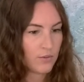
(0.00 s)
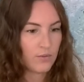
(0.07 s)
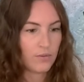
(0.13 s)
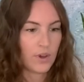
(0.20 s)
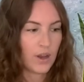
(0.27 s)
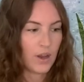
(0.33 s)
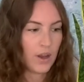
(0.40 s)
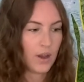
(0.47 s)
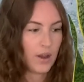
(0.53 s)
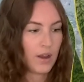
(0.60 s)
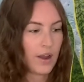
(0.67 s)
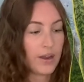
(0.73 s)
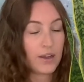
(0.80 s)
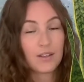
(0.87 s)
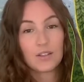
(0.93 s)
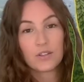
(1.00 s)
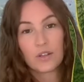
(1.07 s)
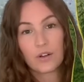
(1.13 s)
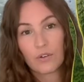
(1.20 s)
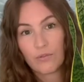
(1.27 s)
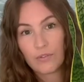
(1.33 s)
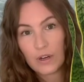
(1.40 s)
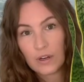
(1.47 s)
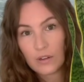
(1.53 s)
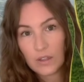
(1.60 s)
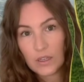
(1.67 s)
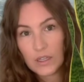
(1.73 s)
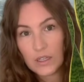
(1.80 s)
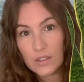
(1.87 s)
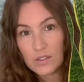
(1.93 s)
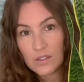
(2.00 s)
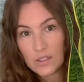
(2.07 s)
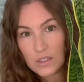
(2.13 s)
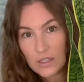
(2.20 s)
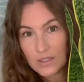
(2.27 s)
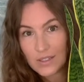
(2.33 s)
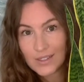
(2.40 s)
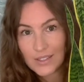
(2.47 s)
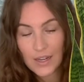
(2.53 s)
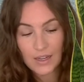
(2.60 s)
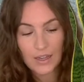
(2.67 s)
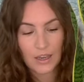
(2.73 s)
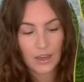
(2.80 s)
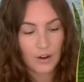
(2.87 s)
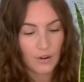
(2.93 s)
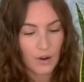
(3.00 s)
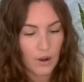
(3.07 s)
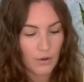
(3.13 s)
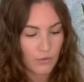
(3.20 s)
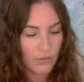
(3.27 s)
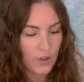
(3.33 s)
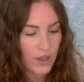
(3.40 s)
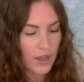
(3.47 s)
I consider, fairly easy to take care of.